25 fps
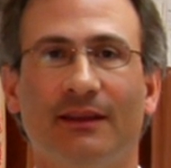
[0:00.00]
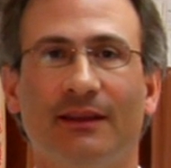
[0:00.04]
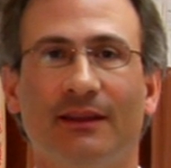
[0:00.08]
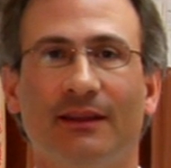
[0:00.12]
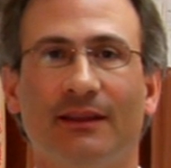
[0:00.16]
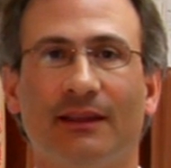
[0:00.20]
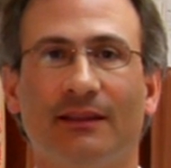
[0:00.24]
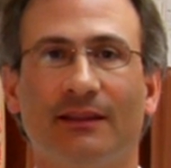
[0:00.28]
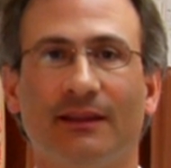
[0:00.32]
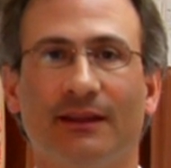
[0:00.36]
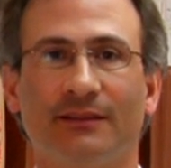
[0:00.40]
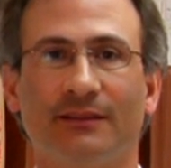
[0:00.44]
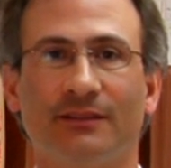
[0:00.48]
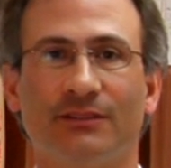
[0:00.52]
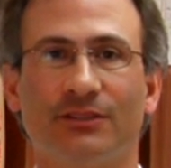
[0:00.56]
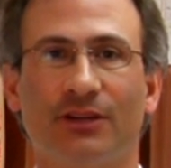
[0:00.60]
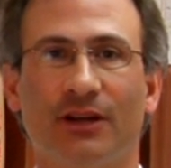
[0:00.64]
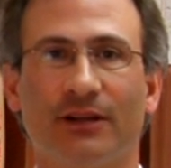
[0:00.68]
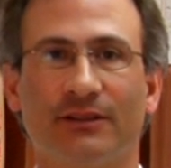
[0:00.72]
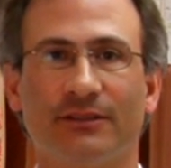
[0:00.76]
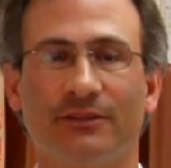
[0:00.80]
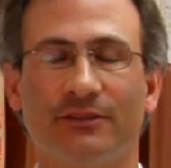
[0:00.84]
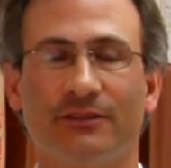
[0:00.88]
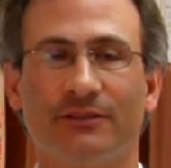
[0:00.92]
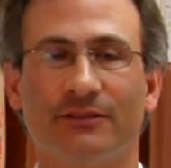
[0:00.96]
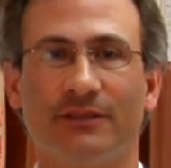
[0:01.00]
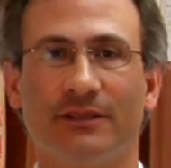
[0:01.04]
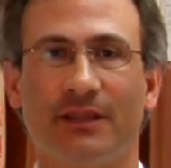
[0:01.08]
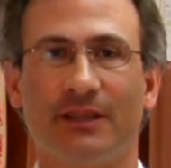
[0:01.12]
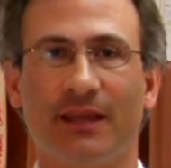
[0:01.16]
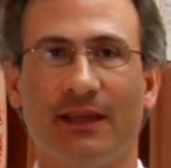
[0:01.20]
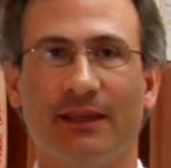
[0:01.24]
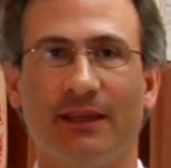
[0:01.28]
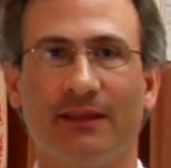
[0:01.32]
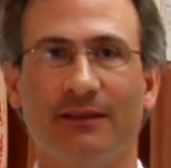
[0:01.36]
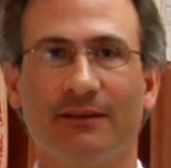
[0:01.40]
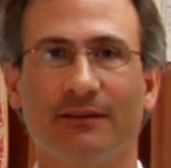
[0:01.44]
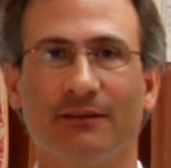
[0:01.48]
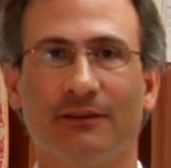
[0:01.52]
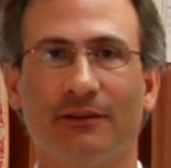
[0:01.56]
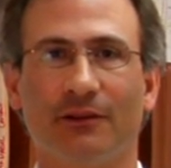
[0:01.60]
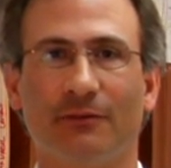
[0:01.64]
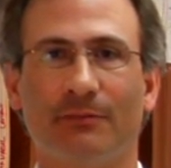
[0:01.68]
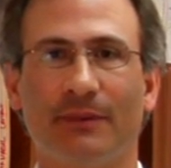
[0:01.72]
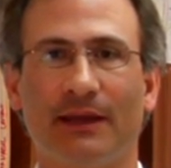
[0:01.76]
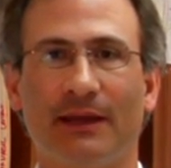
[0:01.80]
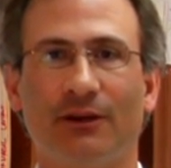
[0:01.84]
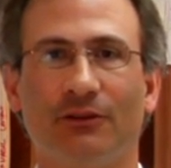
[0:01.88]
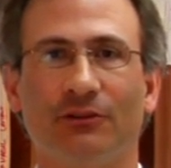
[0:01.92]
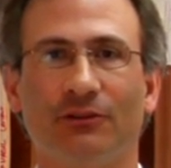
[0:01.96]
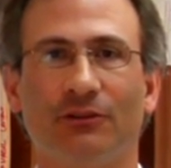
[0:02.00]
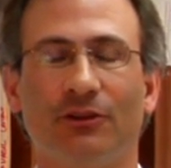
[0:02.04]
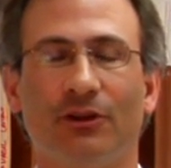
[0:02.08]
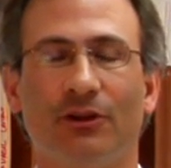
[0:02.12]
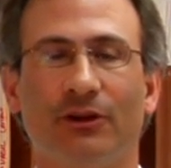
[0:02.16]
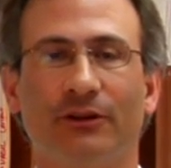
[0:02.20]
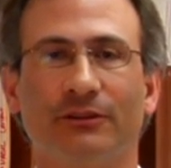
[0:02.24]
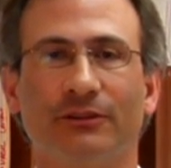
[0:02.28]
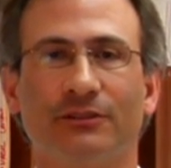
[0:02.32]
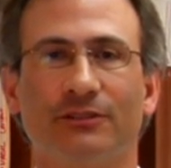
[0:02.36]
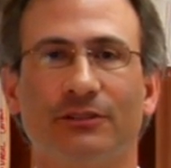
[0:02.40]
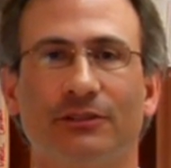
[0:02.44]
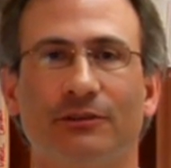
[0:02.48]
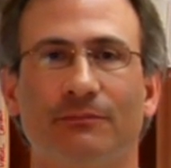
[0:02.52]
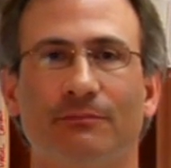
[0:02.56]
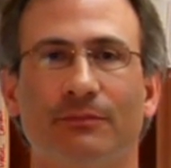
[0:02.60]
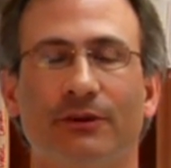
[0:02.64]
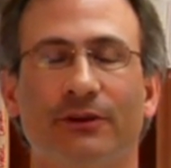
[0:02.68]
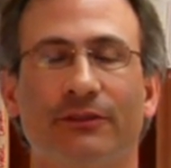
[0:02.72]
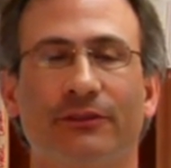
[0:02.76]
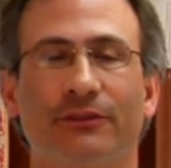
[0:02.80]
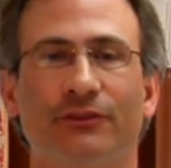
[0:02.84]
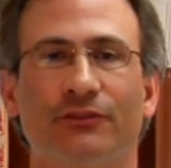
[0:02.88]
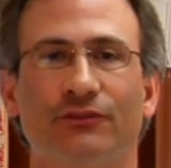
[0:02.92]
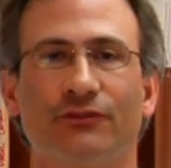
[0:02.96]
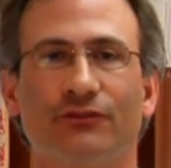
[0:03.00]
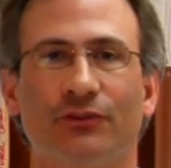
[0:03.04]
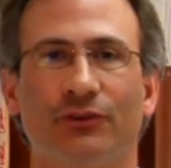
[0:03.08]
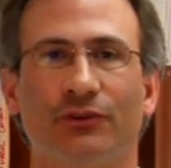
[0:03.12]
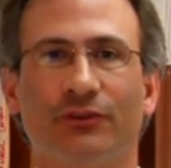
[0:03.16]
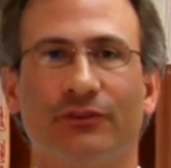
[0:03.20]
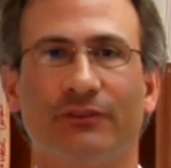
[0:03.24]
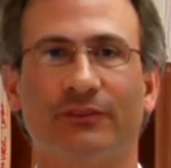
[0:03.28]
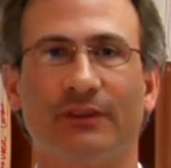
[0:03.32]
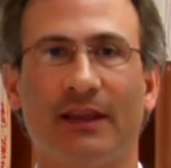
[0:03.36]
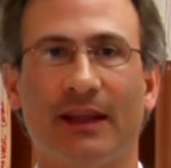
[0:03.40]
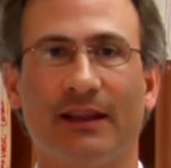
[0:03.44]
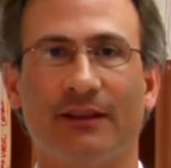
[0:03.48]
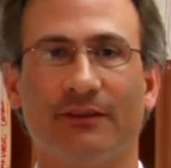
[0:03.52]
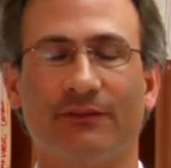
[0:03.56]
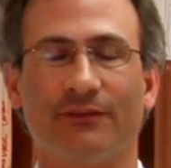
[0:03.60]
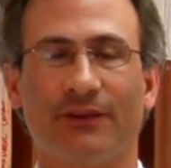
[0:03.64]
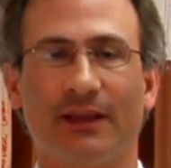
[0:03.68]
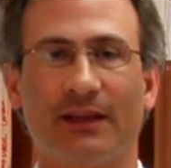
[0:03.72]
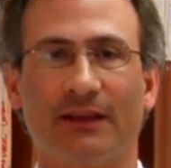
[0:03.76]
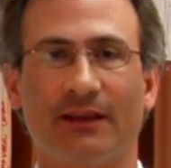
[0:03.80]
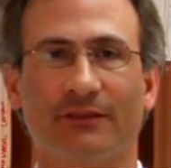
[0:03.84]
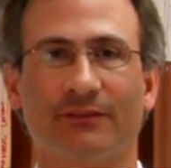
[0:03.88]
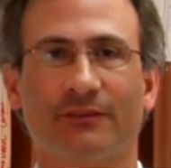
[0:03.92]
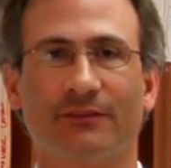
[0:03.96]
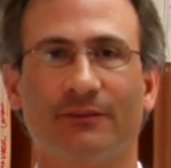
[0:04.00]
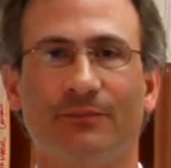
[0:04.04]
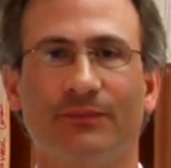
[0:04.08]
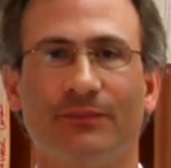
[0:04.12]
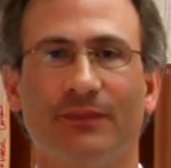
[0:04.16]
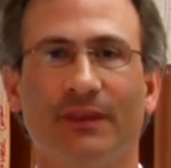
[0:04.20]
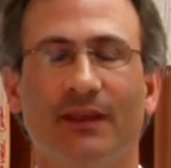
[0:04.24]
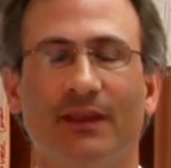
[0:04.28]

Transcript: and I'd like to talk to you today about long-term birth control side effects.